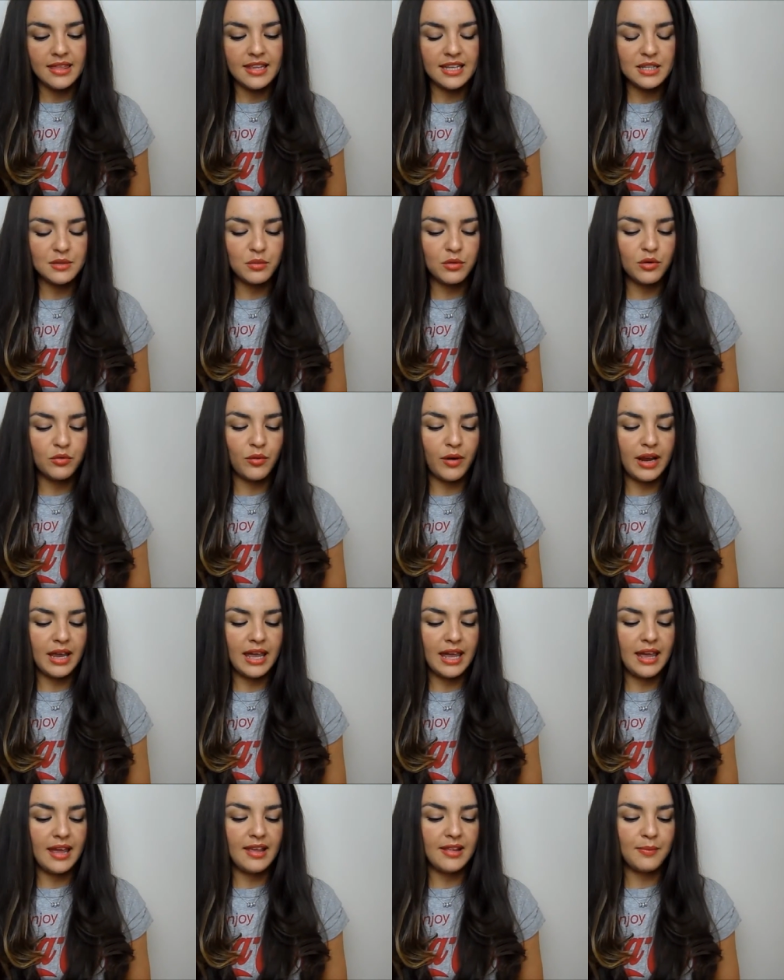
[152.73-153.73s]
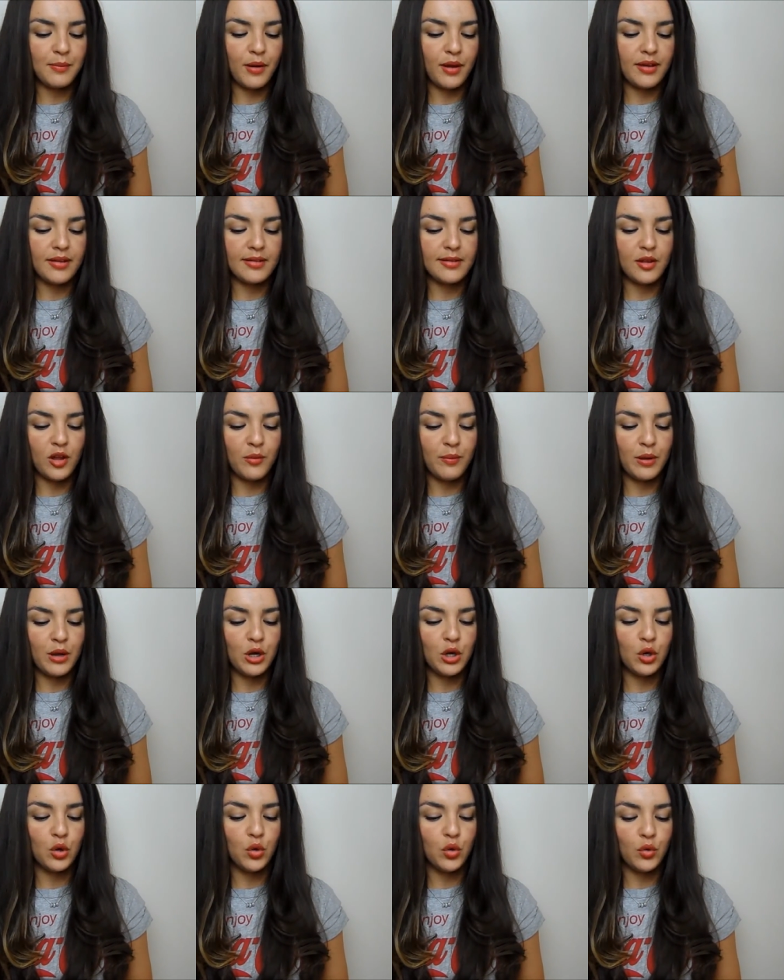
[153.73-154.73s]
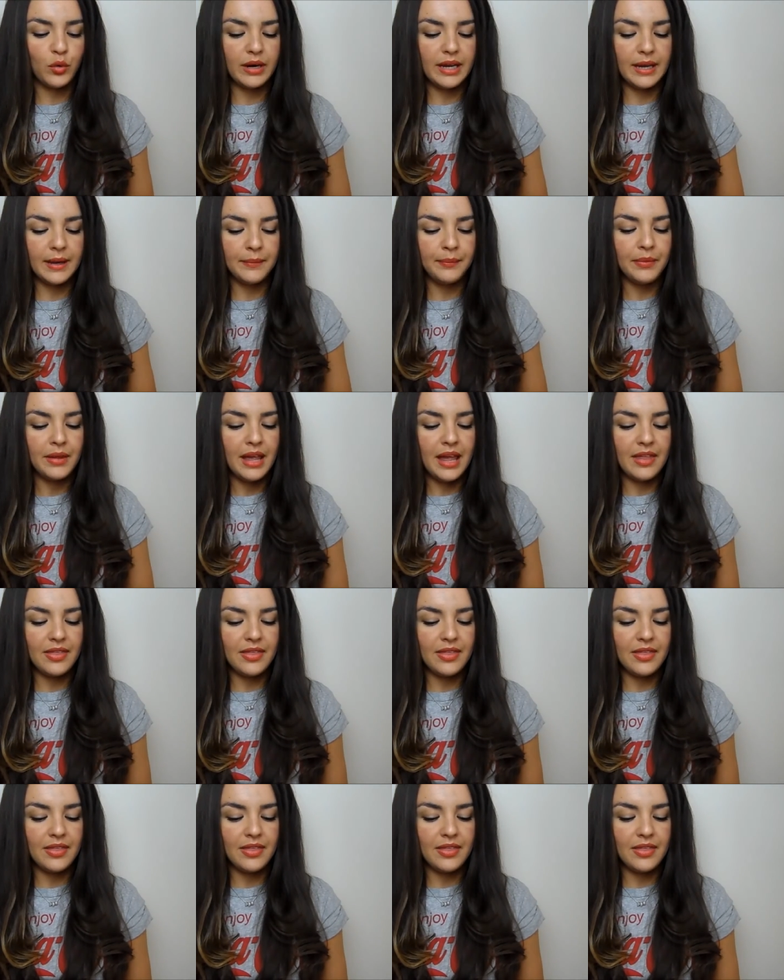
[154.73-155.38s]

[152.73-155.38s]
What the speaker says: This one right here is by Soap and Glory.